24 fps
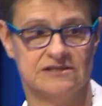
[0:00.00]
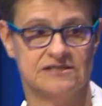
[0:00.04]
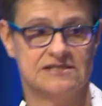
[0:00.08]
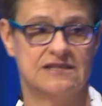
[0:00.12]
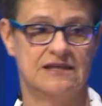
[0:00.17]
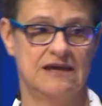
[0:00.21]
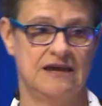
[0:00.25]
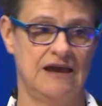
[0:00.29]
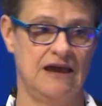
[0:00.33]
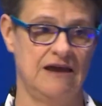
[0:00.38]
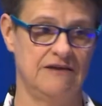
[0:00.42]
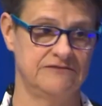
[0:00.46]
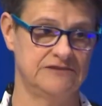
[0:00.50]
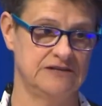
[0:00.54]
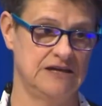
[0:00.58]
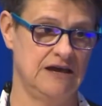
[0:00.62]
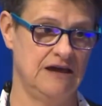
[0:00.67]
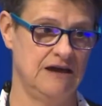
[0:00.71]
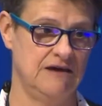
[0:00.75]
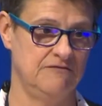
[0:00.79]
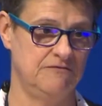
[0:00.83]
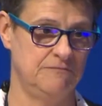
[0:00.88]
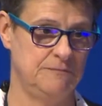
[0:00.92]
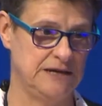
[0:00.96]
They have to
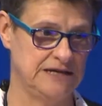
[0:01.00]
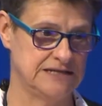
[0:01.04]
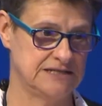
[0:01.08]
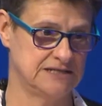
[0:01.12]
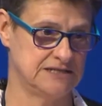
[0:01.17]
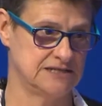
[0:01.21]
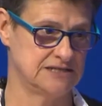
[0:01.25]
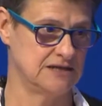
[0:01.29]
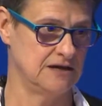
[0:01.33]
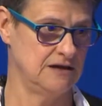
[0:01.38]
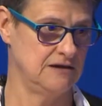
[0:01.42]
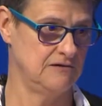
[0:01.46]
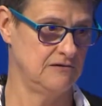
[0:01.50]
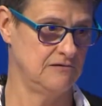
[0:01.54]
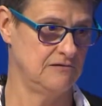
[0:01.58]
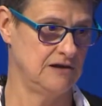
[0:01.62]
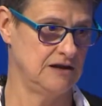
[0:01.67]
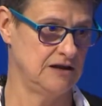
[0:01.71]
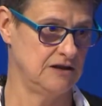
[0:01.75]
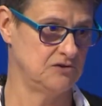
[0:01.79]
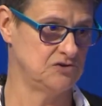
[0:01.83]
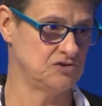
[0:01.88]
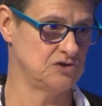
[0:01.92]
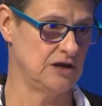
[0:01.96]
have pesticide
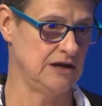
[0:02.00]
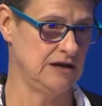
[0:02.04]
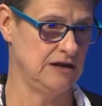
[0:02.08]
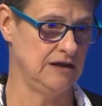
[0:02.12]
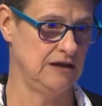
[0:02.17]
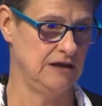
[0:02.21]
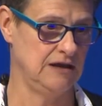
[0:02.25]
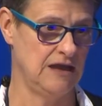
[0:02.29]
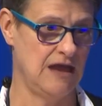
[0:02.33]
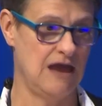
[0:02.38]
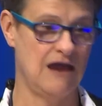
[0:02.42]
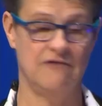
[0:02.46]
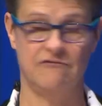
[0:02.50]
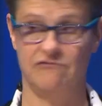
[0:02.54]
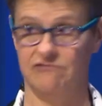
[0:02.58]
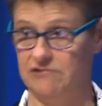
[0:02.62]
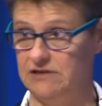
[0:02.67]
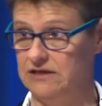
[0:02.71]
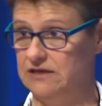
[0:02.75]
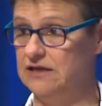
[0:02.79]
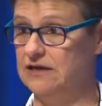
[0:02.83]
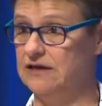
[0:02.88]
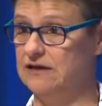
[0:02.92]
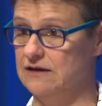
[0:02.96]
credit training every
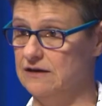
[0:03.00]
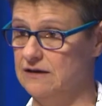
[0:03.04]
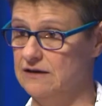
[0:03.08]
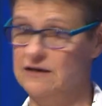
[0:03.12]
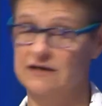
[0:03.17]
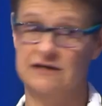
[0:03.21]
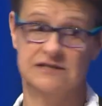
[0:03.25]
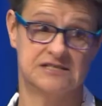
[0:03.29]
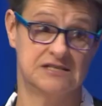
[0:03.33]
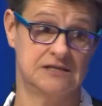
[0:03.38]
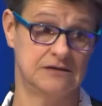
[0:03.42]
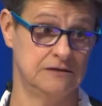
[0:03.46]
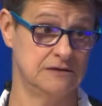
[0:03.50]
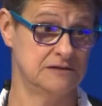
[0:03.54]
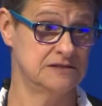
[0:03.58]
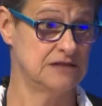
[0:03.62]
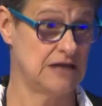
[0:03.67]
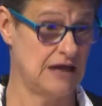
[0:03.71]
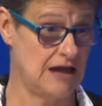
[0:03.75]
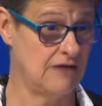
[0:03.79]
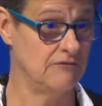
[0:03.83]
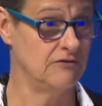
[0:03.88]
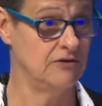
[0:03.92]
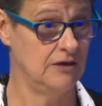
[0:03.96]
year to
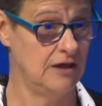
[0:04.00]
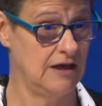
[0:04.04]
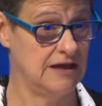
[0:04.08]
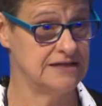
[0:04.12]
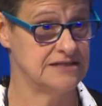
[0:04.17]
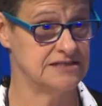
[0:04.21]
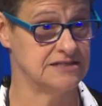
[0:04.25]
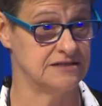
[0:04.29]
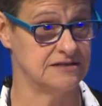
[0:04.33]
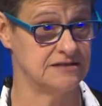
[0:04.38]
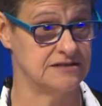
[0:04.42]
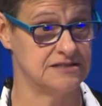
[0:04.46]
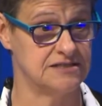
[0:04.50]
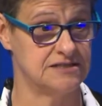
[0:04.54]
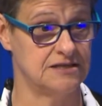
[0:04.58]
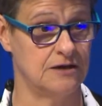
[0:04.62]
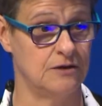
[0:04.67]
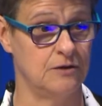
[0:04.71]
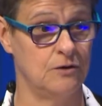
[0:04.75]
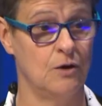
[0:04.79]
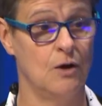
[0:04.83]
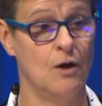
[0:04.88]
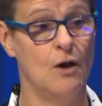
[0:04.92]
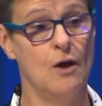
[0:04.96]
have a license.
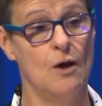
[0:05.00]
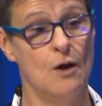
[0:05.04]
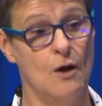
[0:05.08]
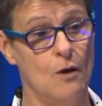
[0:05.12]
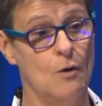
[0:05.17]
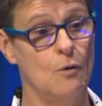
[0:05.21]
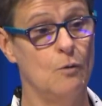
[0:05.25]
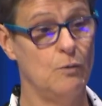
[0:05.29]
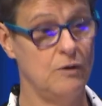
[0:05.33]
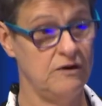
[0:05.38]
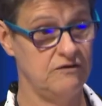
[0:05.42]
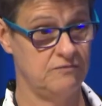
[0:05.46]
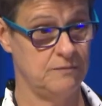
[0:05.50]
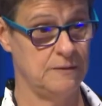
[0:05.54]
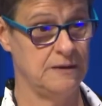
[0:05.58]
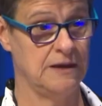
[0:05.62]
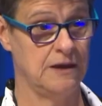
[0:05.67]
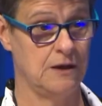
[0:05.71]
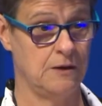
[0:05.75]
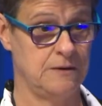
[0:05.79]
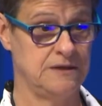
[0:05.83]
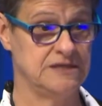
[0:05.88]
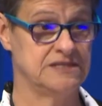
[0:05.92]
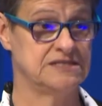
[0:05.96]
So we've been
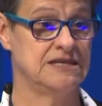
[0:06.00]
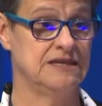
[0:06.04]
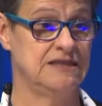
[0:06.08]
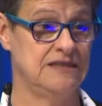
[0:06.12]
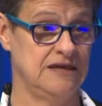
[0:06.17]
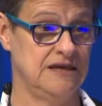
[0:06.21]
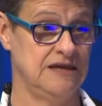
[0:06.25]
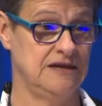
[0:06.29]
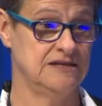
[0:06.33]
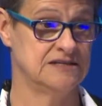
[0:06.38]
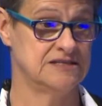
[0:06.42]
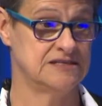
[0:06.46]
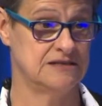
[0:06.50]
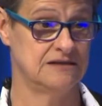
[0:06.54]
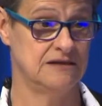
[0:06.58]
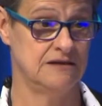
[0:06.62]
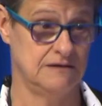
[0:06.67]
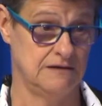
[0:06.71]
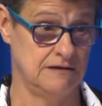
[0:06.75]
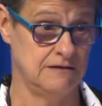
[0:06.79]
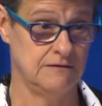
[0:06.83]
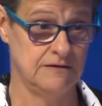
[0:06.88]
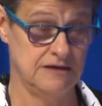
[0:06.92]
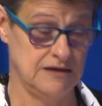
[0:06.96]
going to these
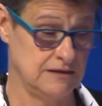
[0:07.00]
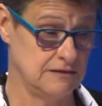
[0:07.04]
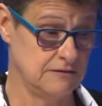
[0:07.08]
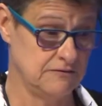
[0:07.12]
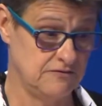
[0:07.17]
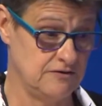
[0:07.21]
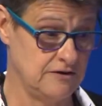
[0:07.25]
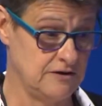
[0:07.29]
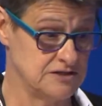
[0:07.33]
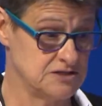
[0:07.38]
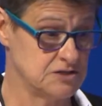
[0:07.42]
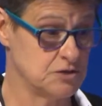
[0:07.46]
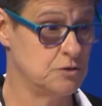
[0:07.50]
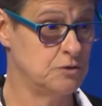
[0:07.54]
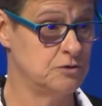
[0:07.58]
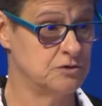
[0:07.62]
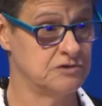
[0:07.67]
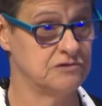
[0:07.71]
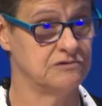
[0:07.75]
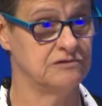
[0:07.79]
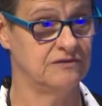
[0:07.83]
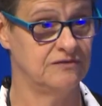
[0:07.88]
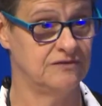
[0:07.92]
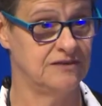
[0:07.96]
in the first
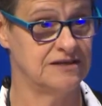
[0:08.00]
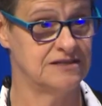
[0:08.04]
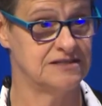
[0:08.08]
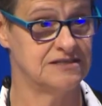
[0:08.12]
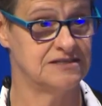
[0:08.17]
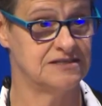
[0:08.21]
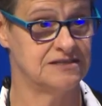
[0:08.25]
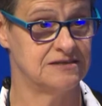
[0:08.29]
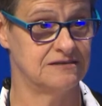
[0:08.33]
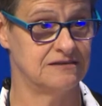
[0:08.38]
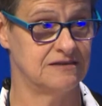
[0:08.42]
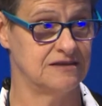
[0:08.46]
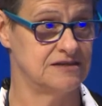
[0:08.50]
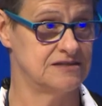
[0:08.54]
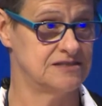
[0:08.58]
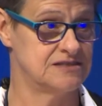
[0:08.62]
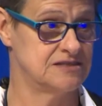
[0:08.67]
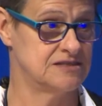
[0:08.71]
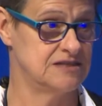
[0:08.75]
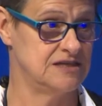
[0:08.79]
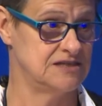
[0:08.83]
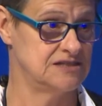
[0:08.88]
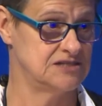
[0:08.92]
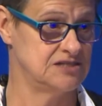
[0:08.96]
quarter of
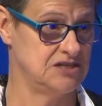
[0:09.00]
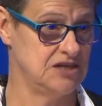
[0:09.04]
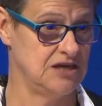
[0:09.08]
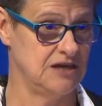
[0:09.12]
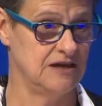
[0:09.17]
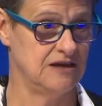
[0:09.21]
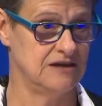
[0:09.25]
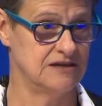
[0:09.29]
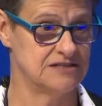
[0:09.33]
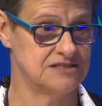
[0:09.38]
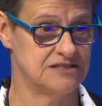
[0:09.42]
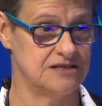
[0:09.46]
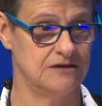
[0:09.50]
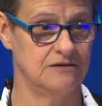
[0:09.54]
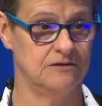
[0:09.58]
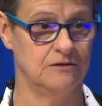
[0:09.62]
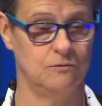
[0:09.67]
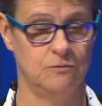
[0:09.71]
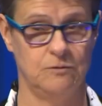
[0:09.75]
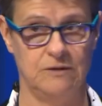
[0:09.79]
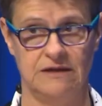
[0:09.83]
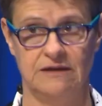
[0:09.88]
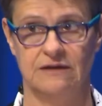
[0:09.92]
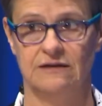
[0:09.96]
this year so that
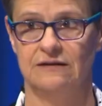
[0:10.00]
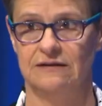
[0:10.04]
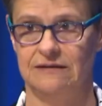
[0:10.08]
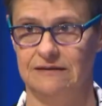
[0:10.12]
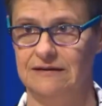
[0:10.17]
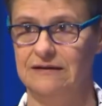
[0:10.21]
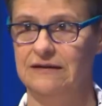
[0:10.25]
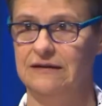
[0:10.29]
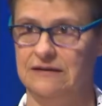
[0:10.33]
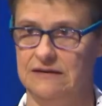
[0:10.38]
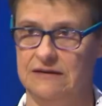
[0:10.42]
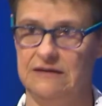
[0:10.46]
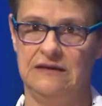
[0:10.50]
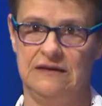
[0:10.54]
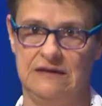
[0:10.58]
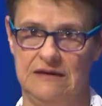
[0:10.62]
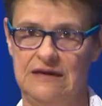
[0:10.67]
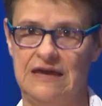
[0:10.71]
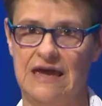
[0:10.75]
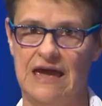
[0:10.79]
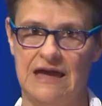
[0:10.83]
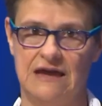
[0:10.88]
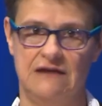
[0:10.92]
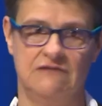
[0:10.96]
we can
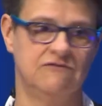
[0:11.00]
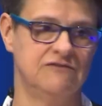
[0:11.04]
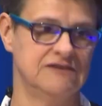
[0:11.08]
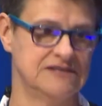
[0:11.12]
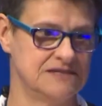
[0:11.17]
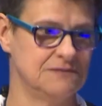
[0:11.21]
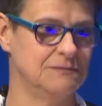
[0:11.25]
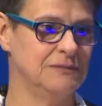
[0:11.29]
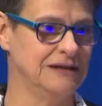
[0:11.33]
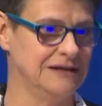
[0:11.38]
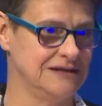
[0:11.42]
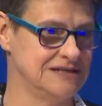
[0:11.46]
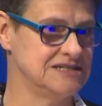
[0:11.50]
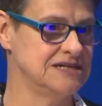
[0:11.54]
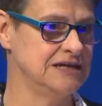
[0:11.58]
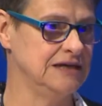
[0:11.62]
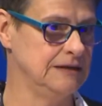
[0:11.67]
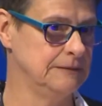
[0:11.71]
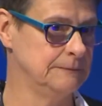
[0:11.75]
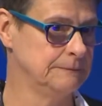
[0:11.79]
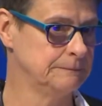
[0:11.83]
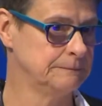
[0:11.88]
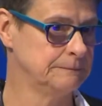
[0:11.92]
gain visibility.